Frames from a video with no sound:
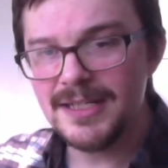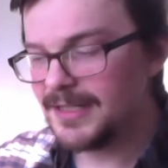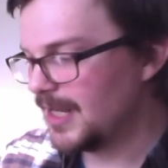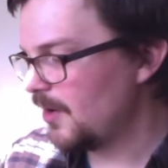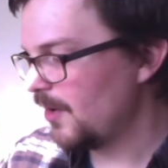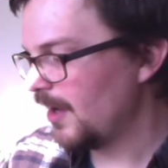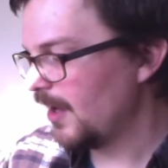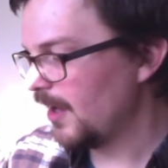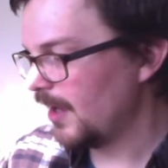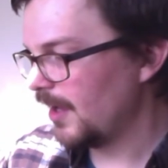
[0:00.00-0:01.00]
Now
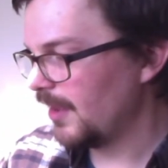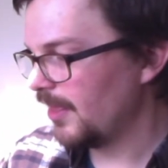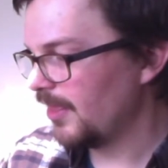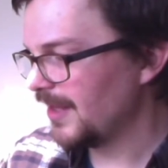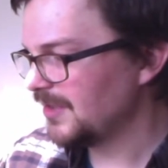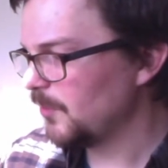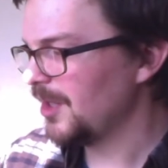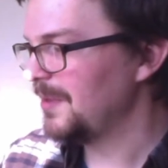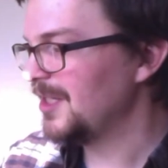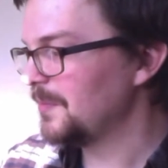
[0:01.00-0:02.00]
that's one of
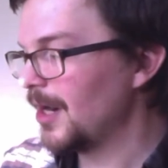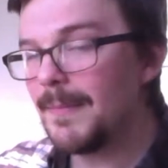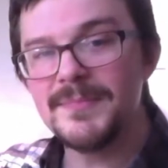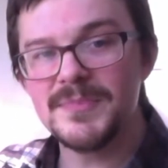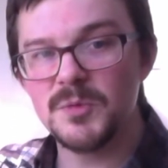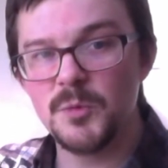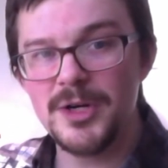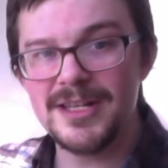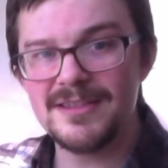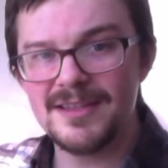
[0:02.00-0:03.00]
the biggest problems
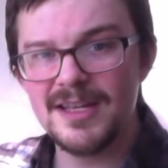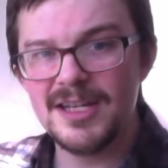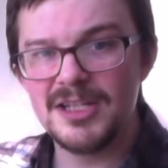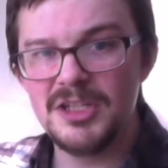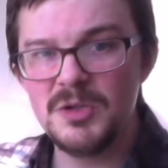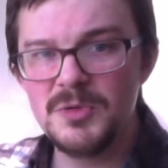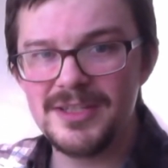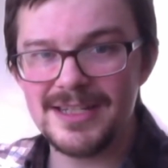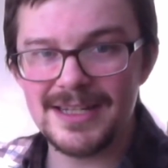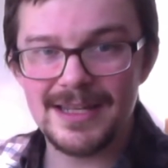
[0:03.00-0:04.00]
with
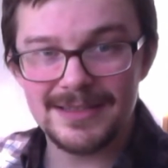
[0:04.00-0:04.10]
using